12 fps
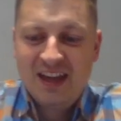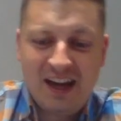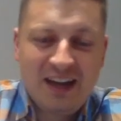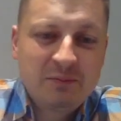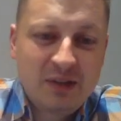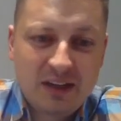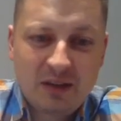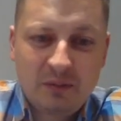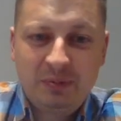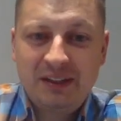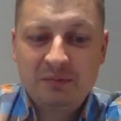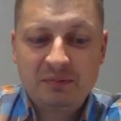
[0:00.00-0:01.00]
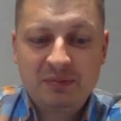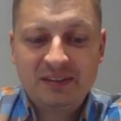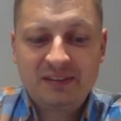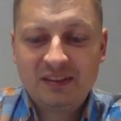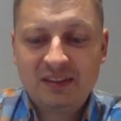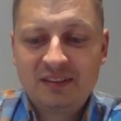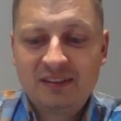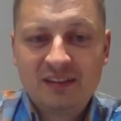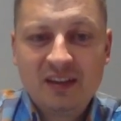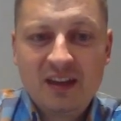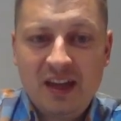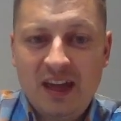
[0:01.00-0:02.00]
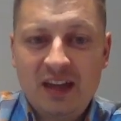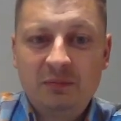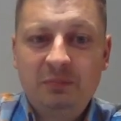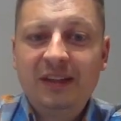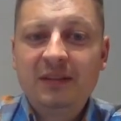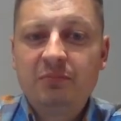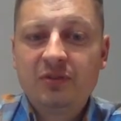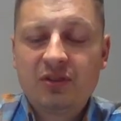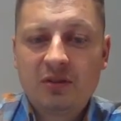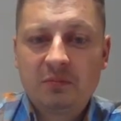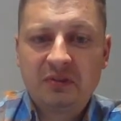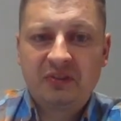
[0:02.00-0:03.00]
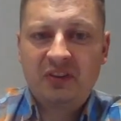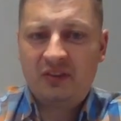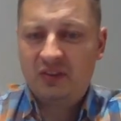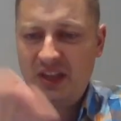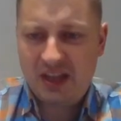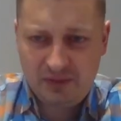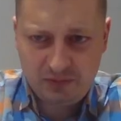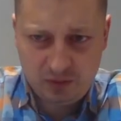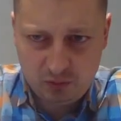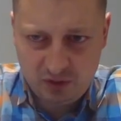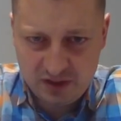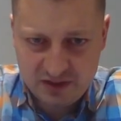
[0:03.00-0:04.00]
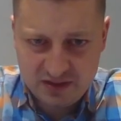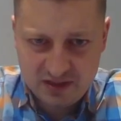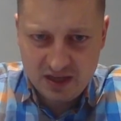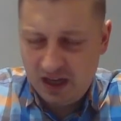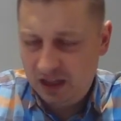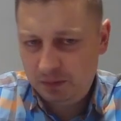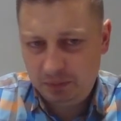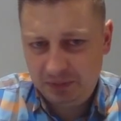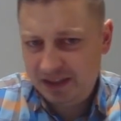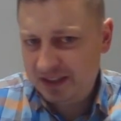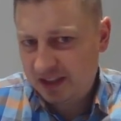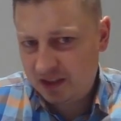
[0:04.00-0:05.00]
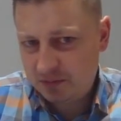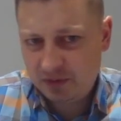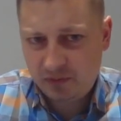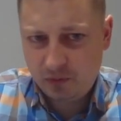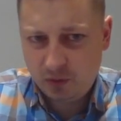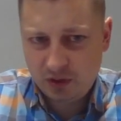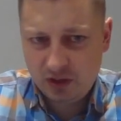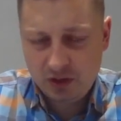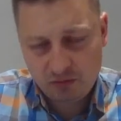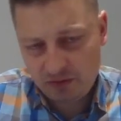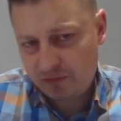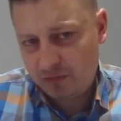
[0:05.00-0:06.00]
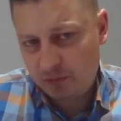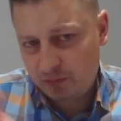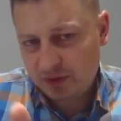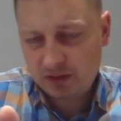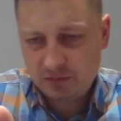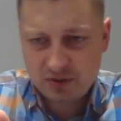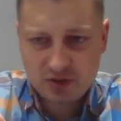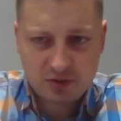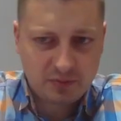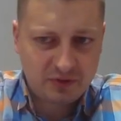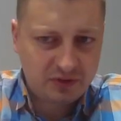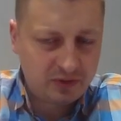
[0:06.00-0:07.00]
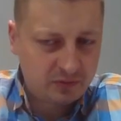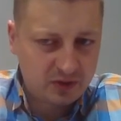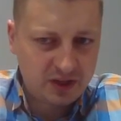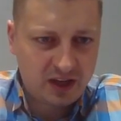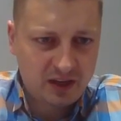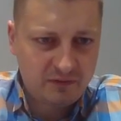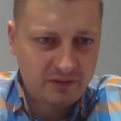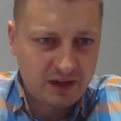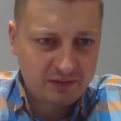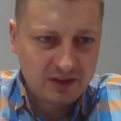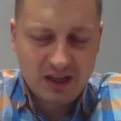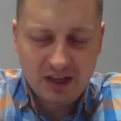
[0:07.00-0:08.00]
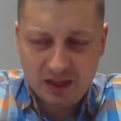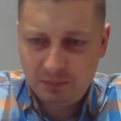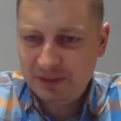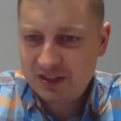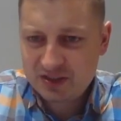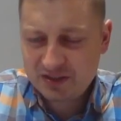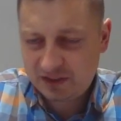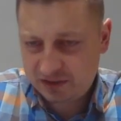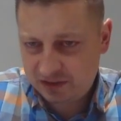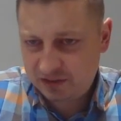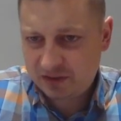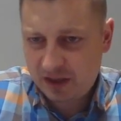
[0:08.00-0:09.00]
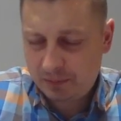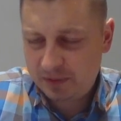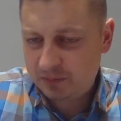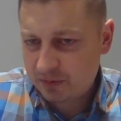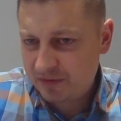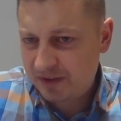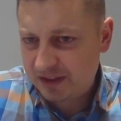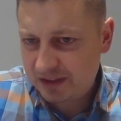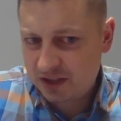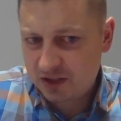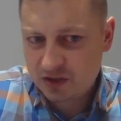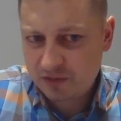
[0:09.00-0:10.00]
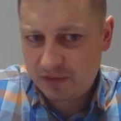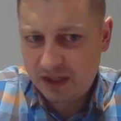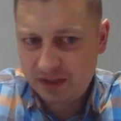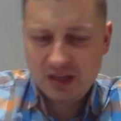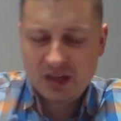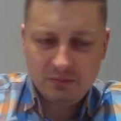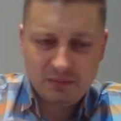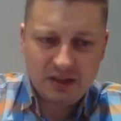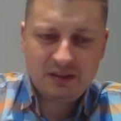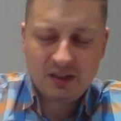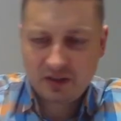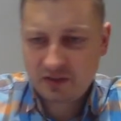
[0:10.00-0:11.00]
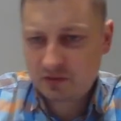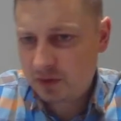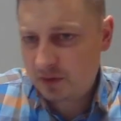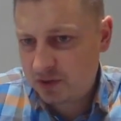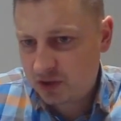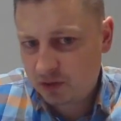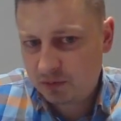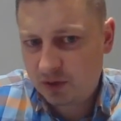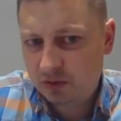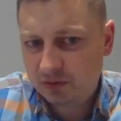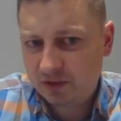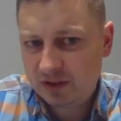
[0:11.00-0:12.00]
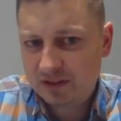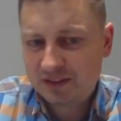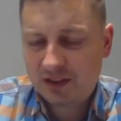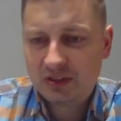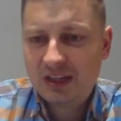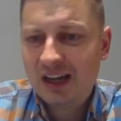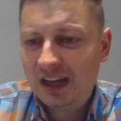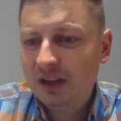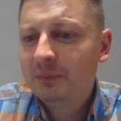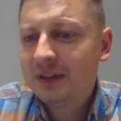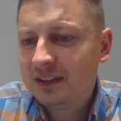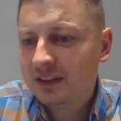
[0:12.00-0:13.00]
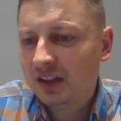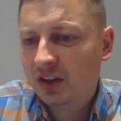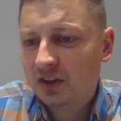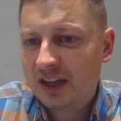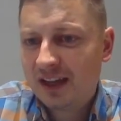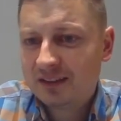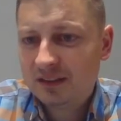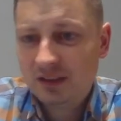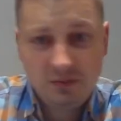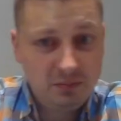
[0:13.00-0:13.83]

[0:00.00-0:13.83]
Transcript: I'm gonna play b6 and play bishop b7. Afterwards, I'll play knight b4, or if you bring the bishop on c4, knight a5. I'll play h6 to stop and prevent knight g5. My dark square bishop goes on e7. I'll make the long castle.